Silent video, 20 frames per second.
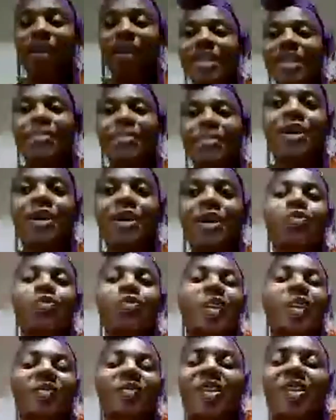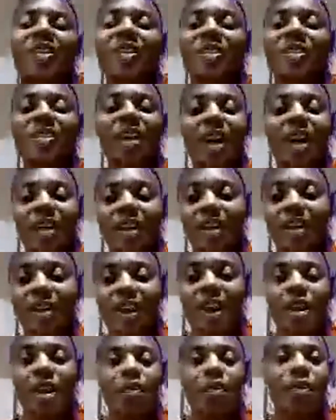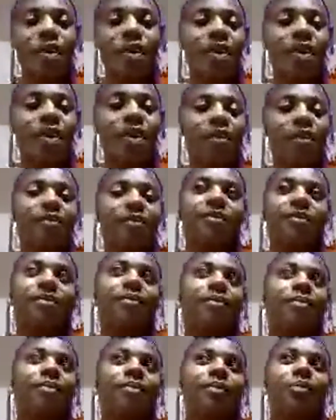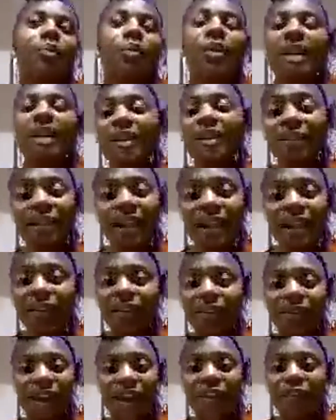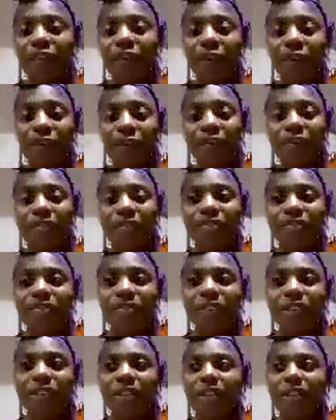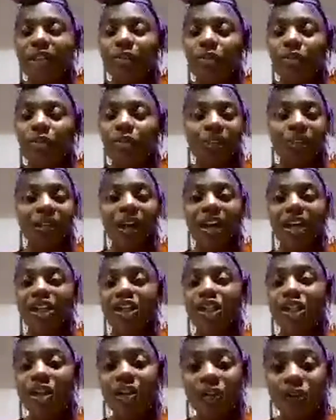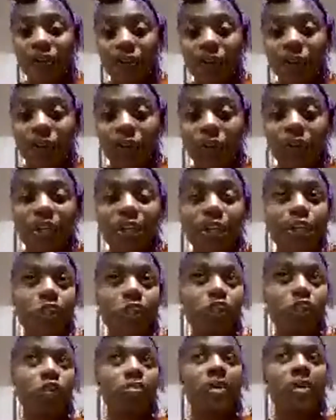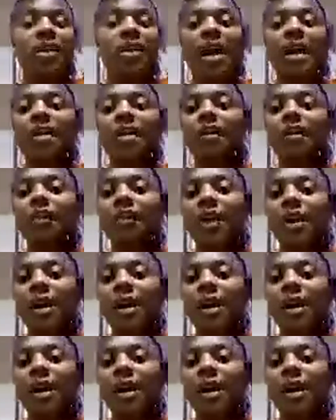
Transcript: is because we live in a society now where we eat a lot of fake food. We eat a lot of junk food. We consume a lot of